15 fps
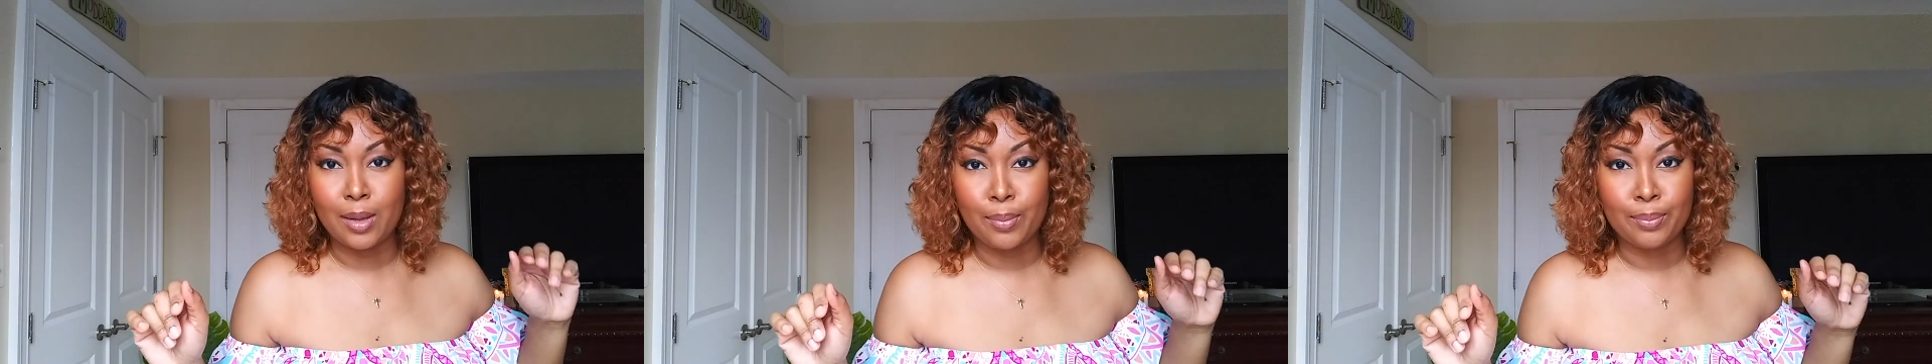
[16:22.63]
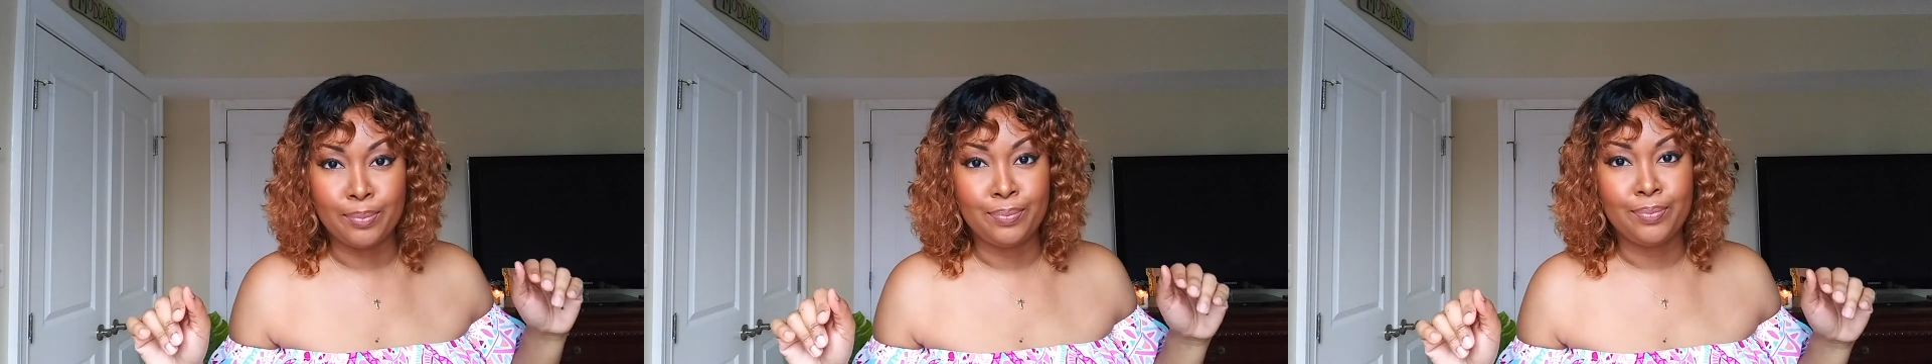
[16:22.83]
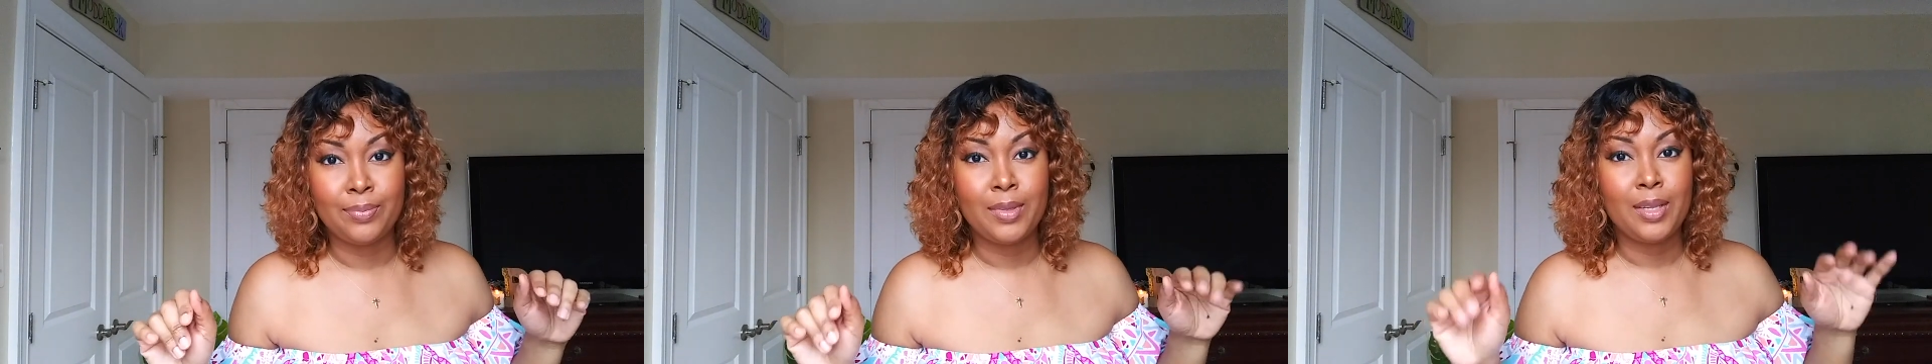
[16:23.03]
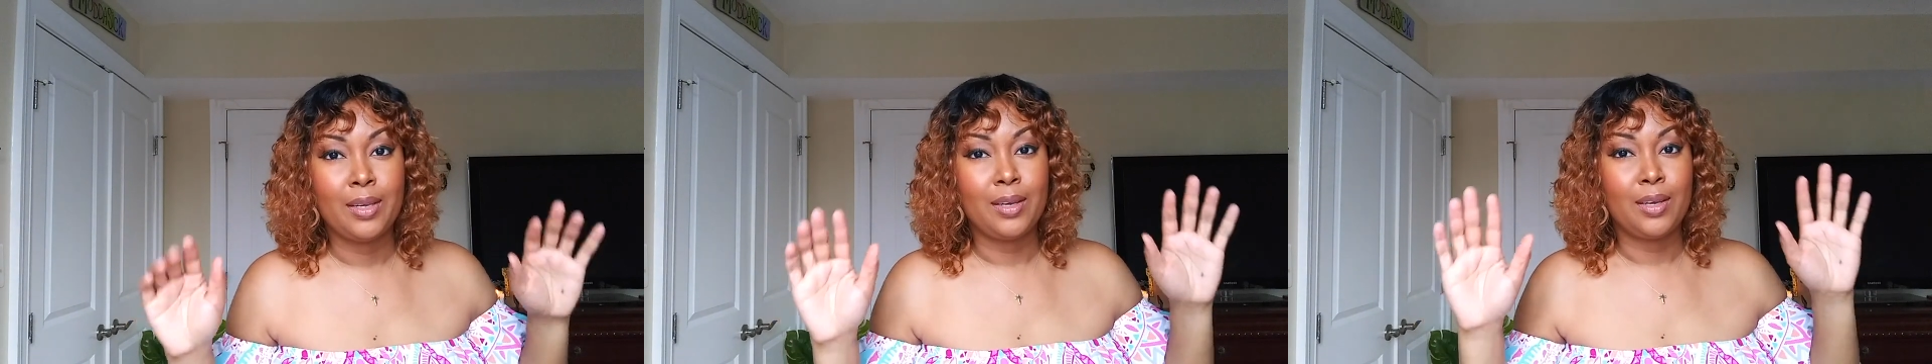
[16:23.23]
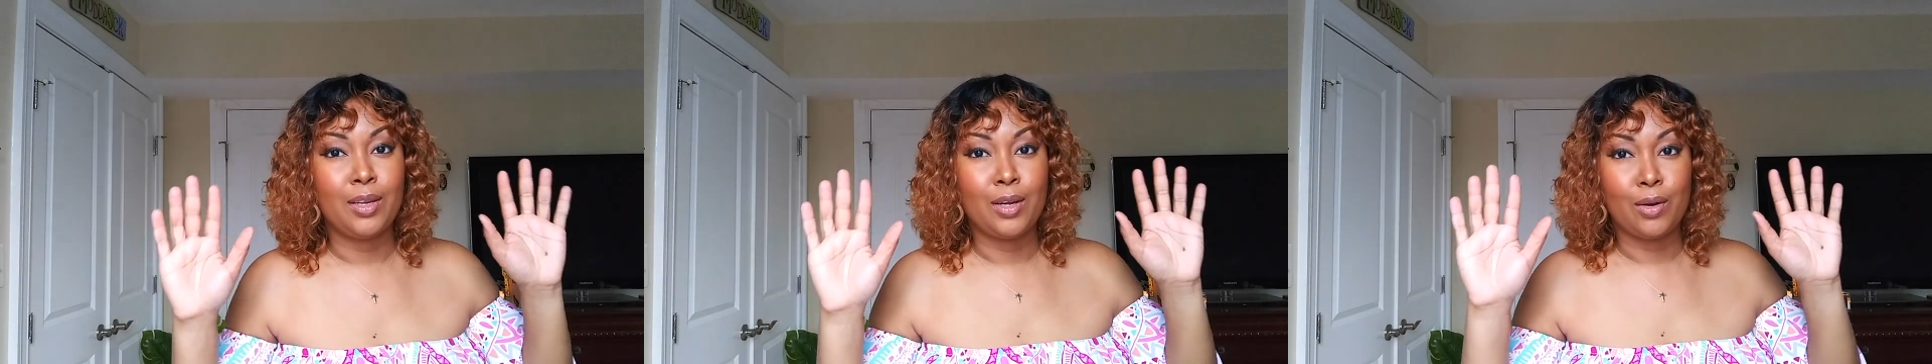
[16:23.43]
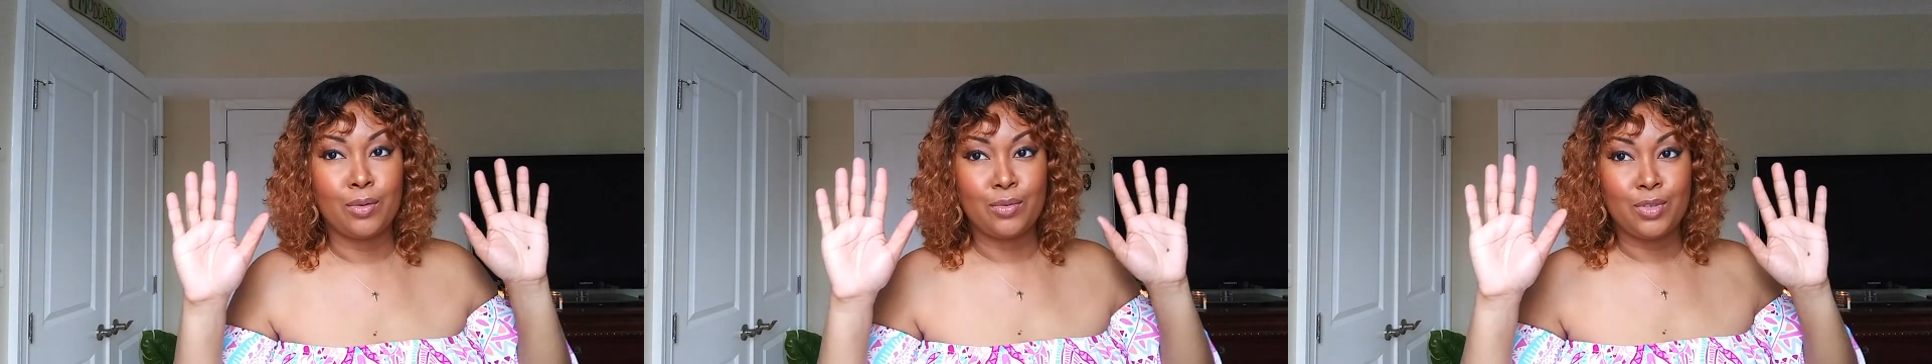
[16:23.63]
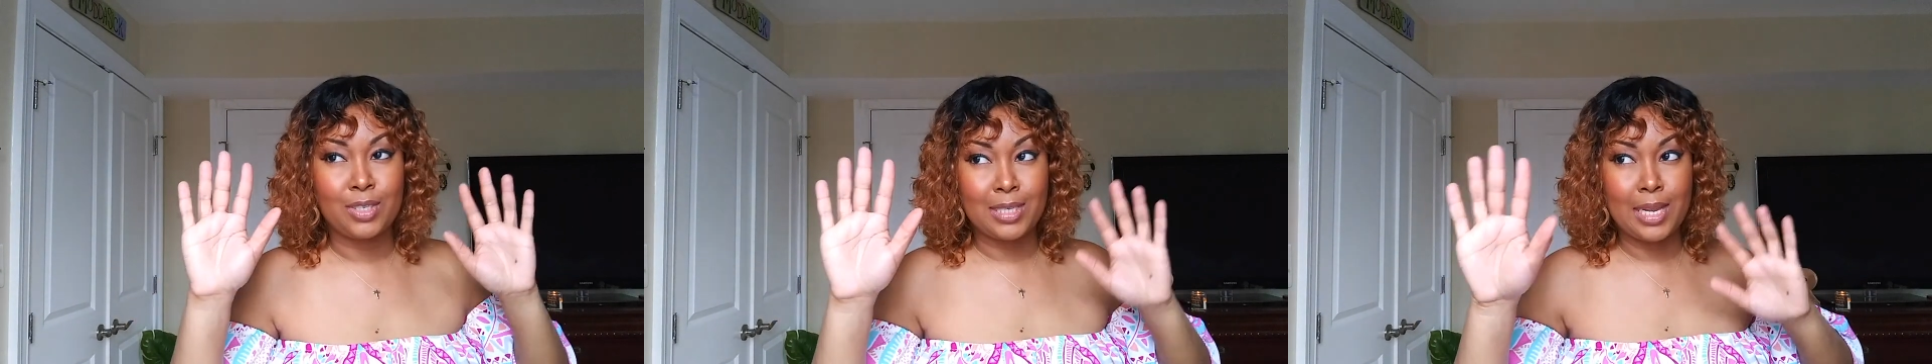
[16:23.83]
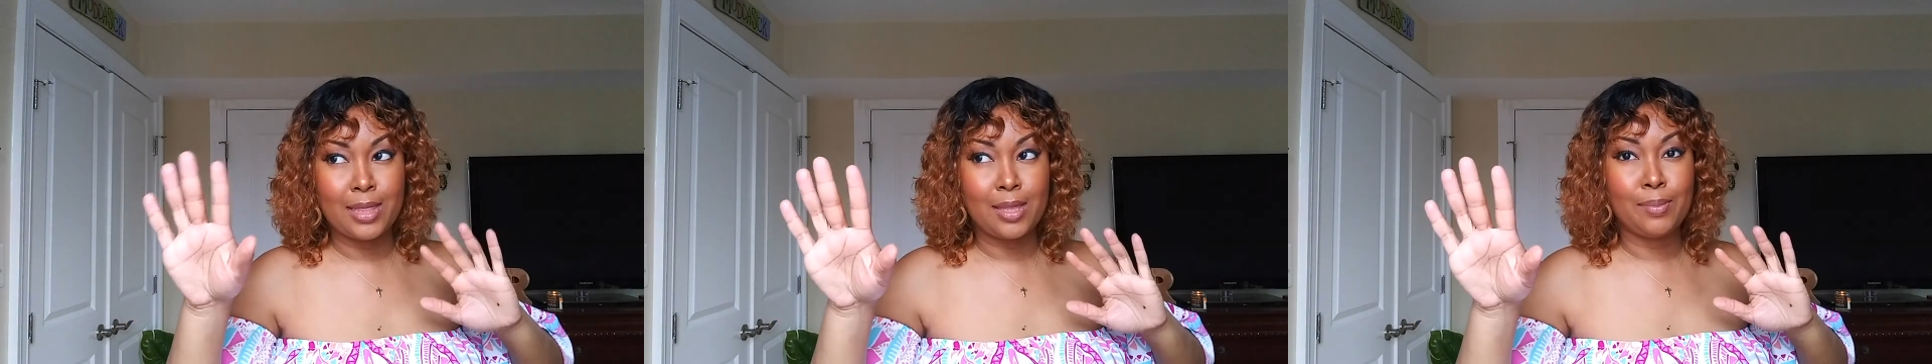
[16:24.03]
them, you know,
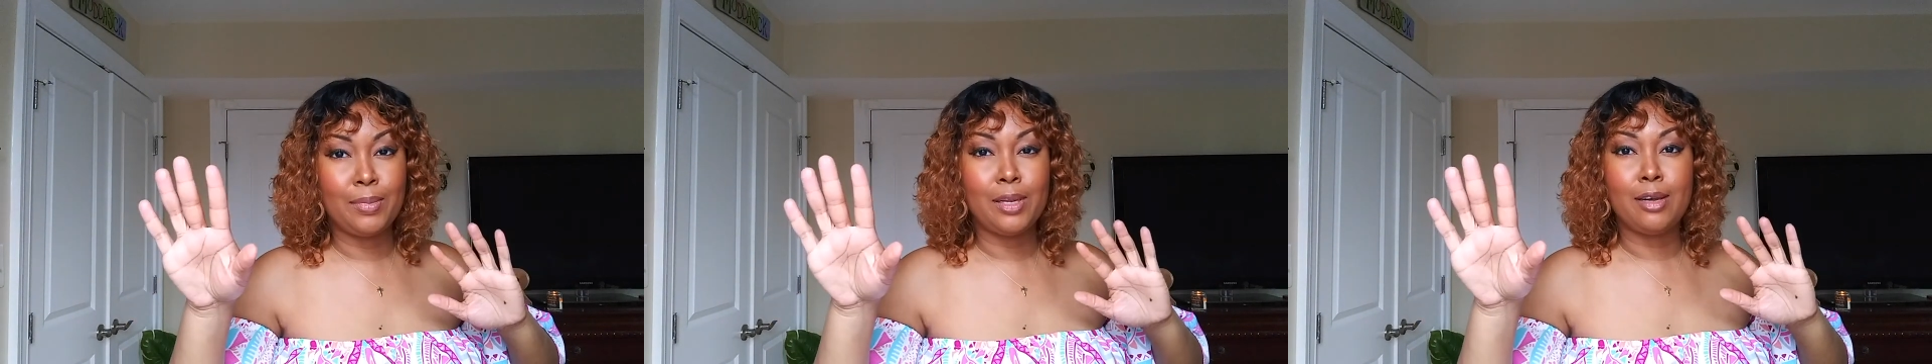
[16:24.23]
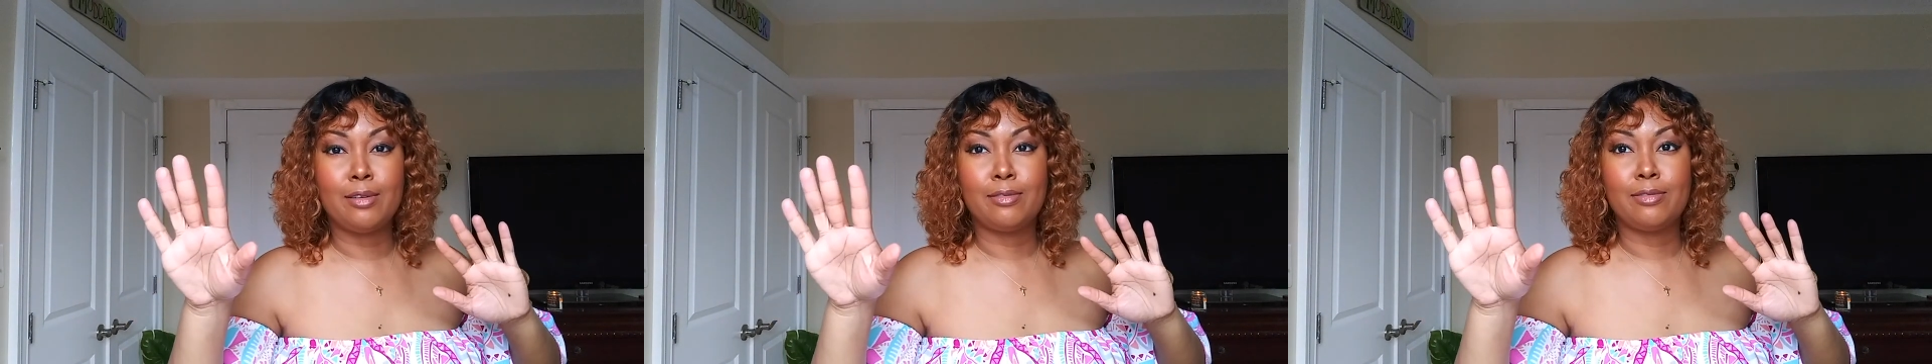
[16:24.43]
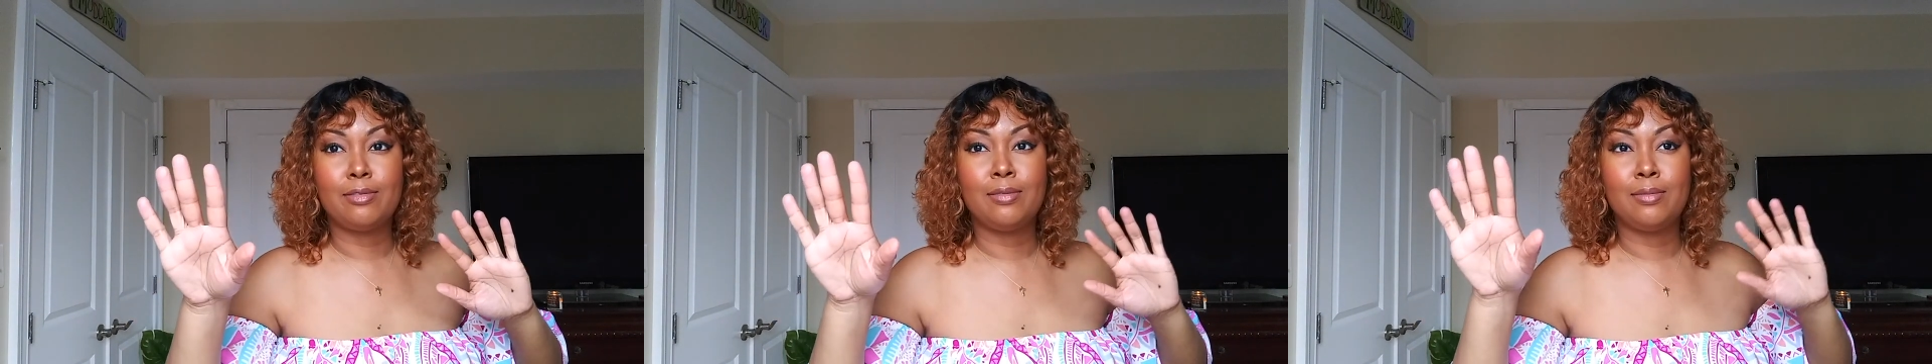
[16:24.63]
just let them live,